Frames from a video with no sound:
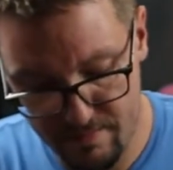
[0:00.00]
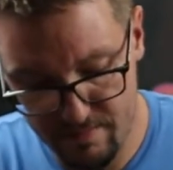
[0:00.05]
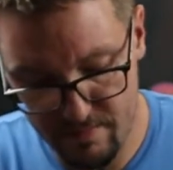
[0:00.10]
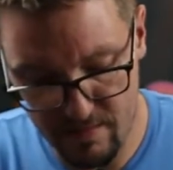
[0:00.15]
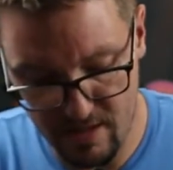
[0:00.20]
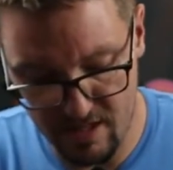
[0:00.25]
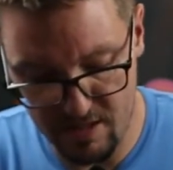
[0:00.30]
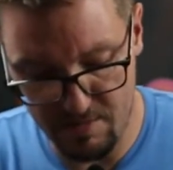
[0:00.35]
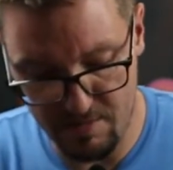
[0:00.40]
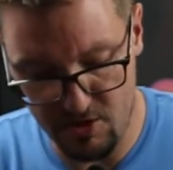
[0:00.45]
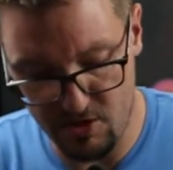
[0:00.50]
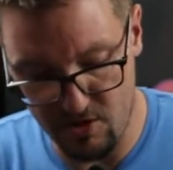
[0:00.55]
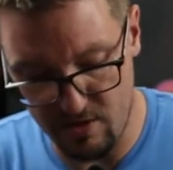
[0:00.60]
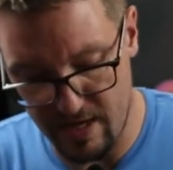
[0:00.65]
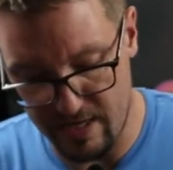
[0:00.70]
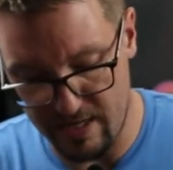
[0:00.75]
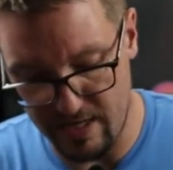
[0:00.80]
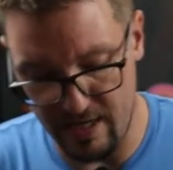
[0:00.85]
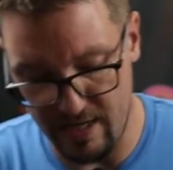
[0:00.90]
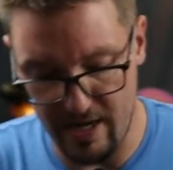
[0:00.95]
Let's be sure
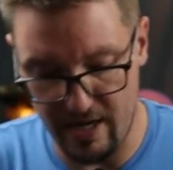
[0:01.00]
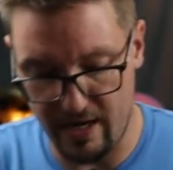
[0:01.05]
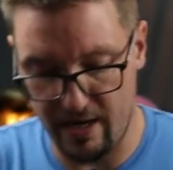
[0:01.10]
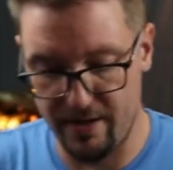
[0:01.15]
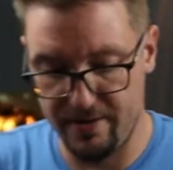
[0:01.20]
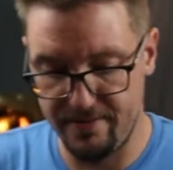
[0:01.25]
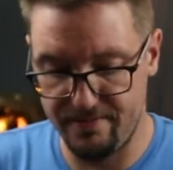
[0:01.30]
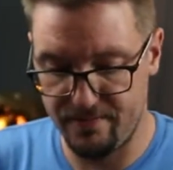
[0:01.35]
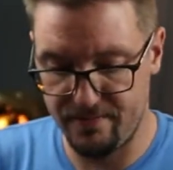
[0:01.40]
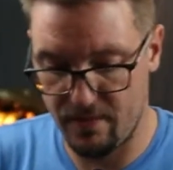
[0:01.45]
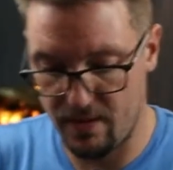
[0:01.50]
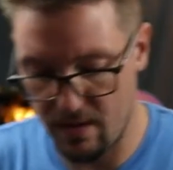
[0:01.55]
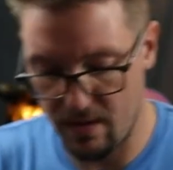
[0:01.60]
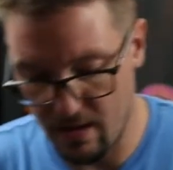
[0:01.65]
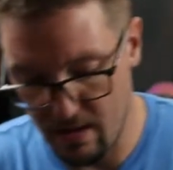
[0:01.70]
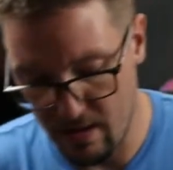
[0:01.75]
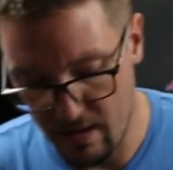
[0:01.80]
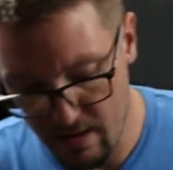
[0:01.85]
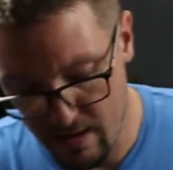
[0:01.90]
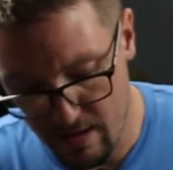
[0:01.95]
not to nick
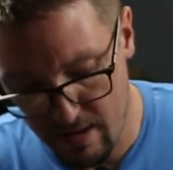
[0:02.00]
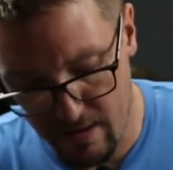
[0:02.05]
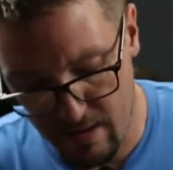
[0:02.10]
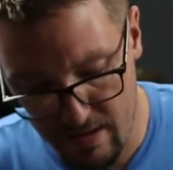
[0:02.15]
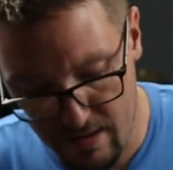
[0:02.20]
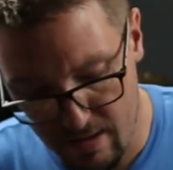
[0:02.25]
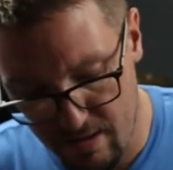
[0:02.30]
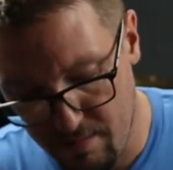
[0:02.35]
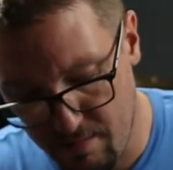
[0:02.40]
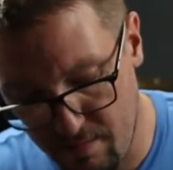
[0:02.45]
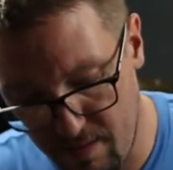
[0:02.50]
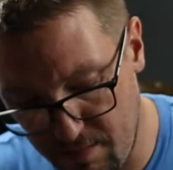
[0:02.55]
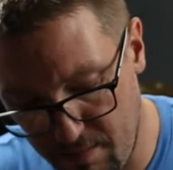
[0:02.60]
my